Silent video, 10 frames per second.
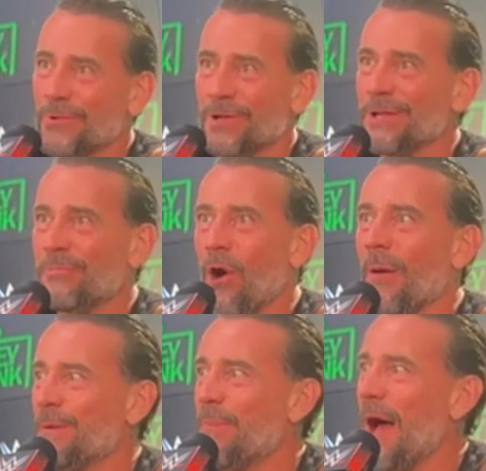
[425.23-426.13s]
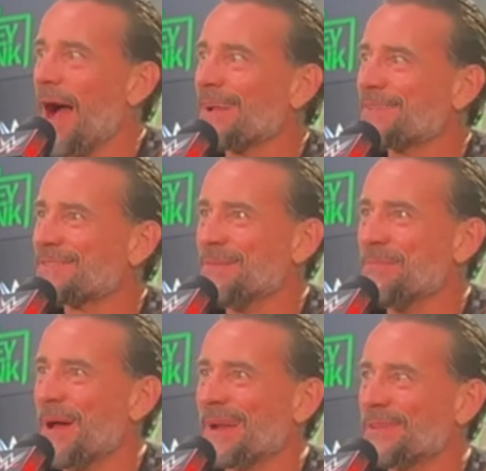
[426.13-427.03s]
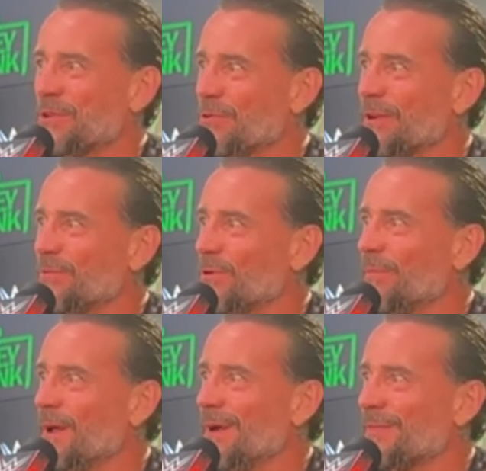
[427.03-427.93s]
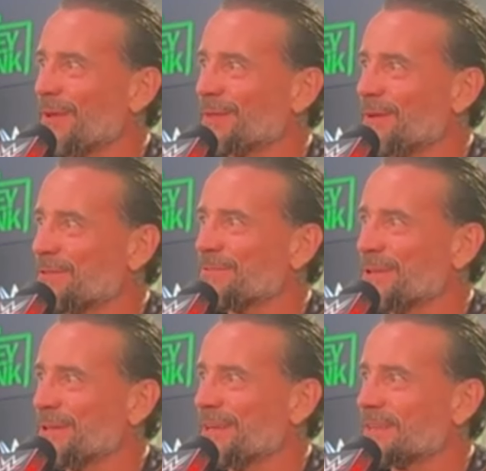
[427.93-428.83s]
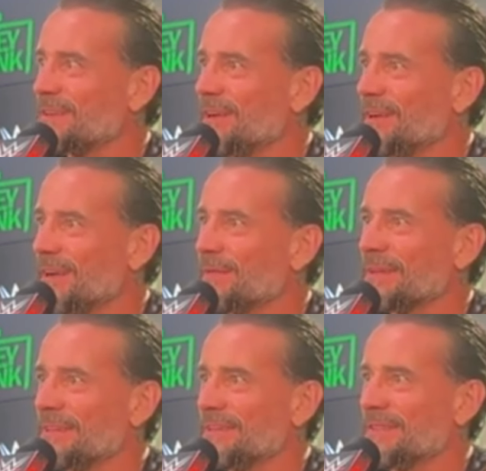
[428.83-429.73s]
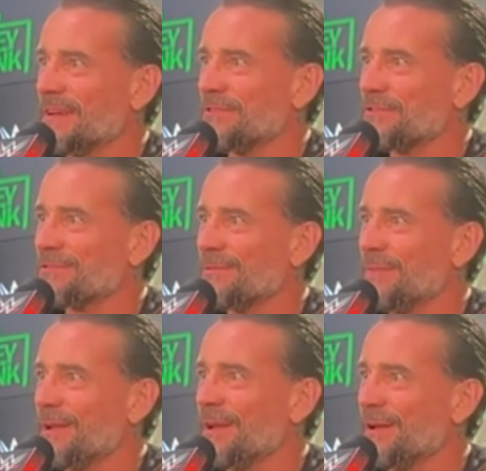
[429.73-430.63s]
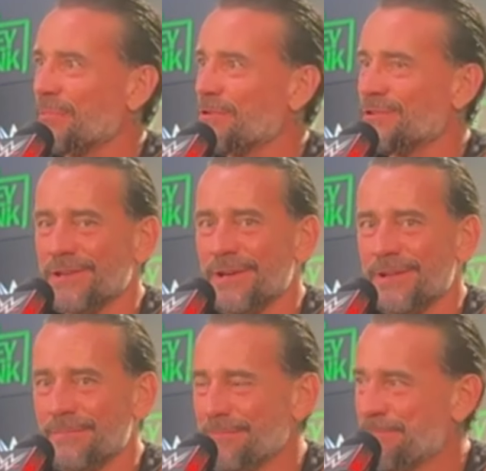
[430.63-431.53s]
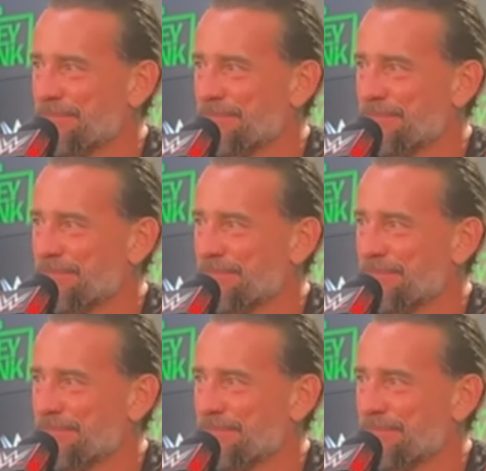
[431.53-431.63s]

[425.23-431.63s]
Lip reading: Really brought me back, sit back in the green room there. I thought that was really exciting. I think he did that just for me. I appreciate it.